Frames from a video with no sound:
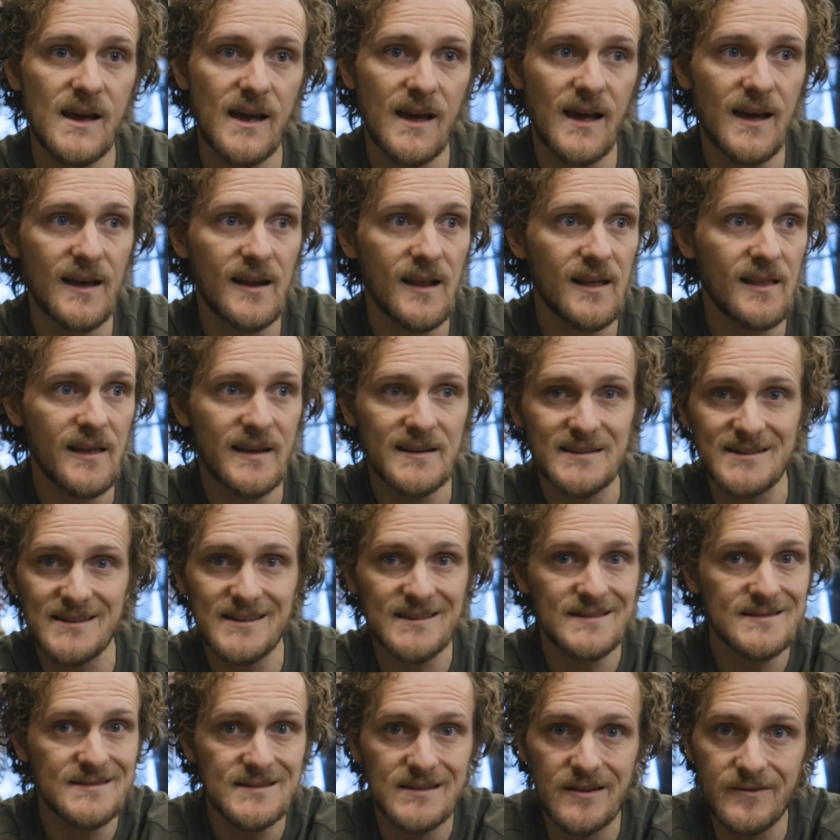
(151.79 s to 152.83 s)
And I like to
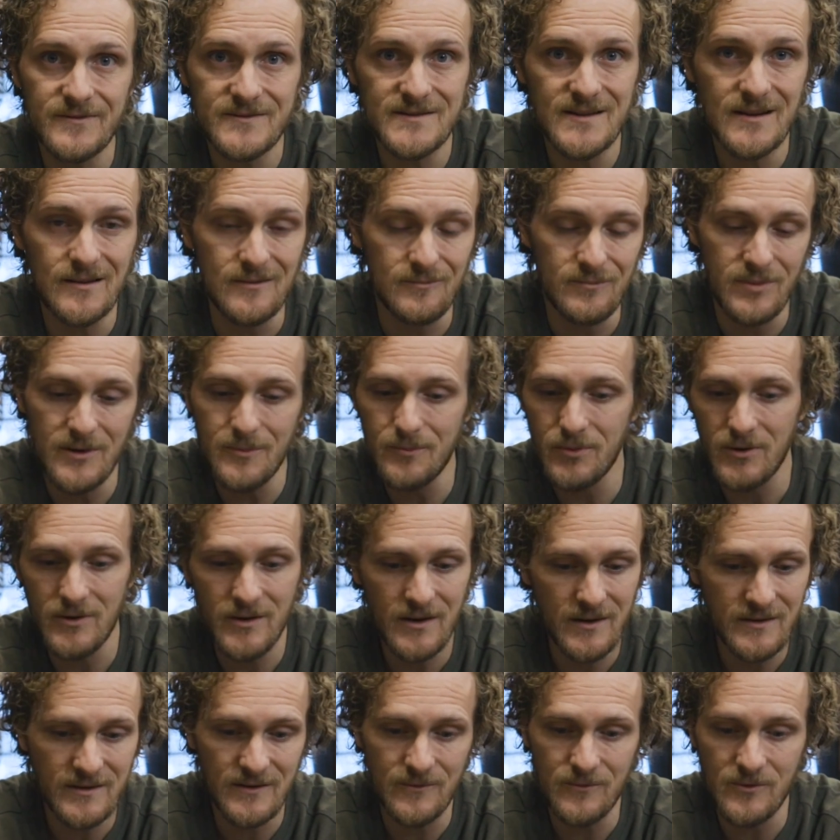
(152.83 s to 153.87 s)
get stuff done, be
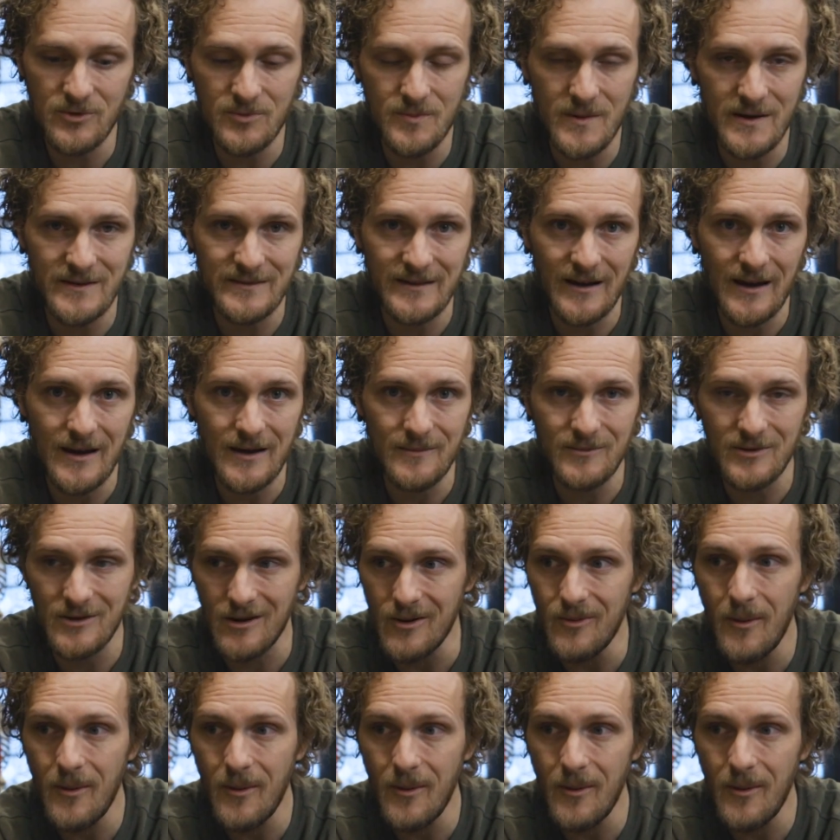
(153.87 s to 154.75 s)
productive with my time,